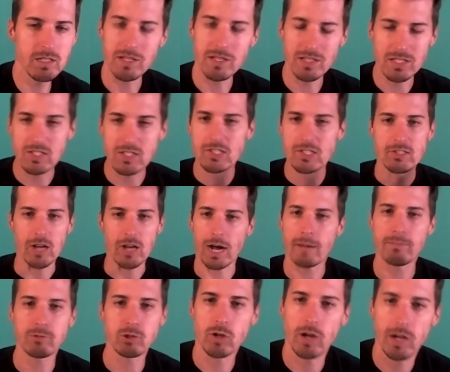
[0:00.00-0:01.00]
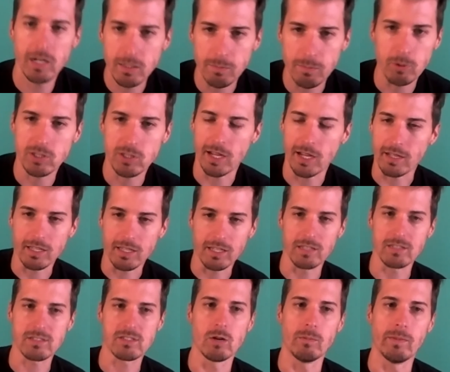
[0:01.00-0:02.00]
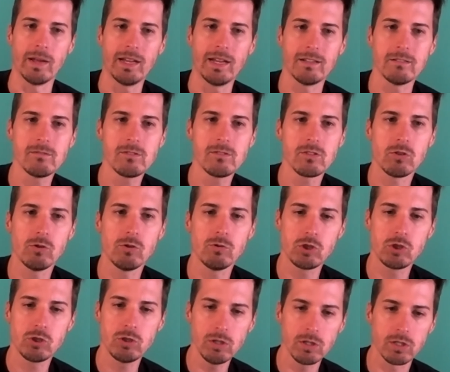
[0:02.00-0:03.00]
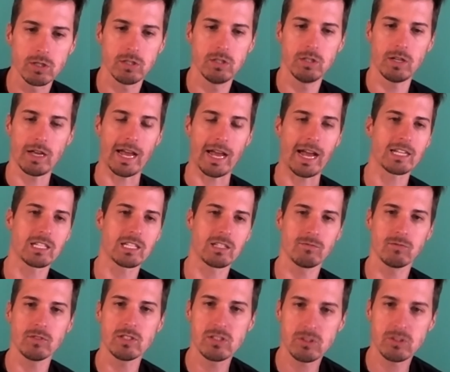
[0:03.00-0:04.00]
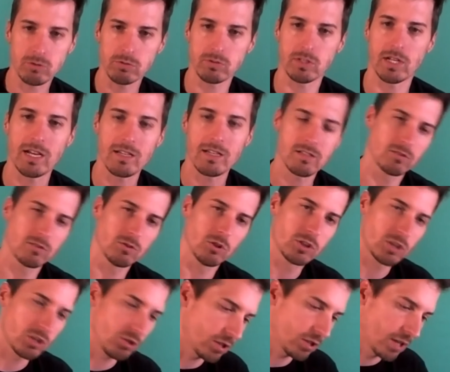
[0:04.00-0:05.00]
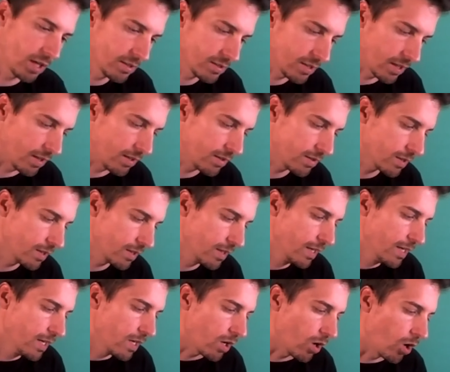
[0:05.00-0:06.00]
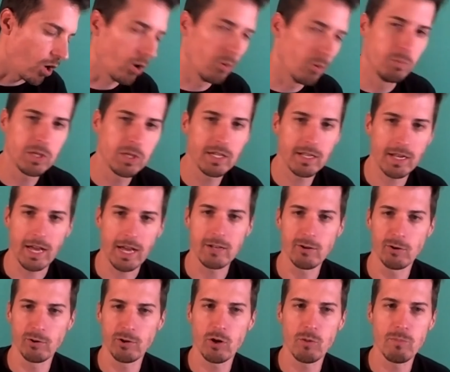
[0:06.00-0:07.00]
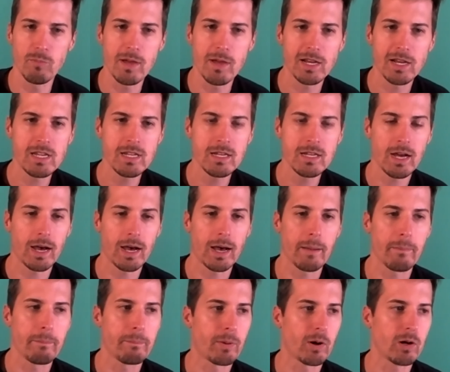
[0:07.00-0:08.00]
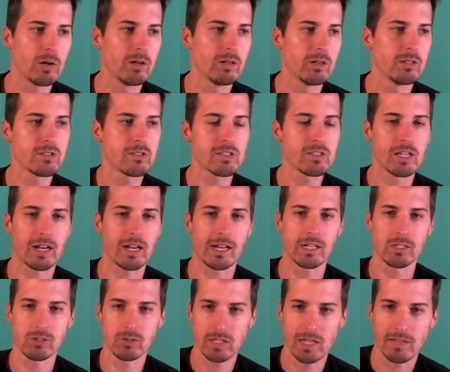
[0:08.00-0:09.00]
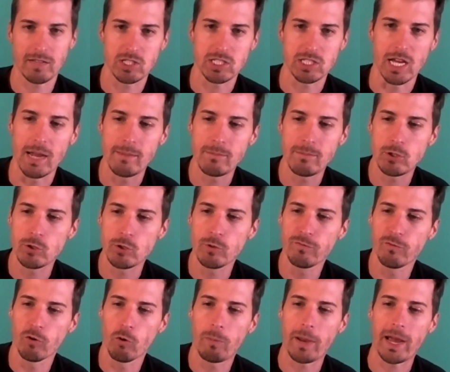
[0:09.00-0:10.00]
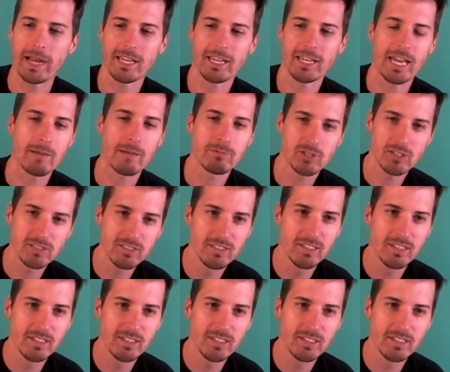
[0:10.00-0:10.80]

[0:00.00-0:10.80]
mean stop trying to protect against domains. You should actively scrutinize and look at your content. Albeit, I don't know many partners that actually have the time to do full packet capture.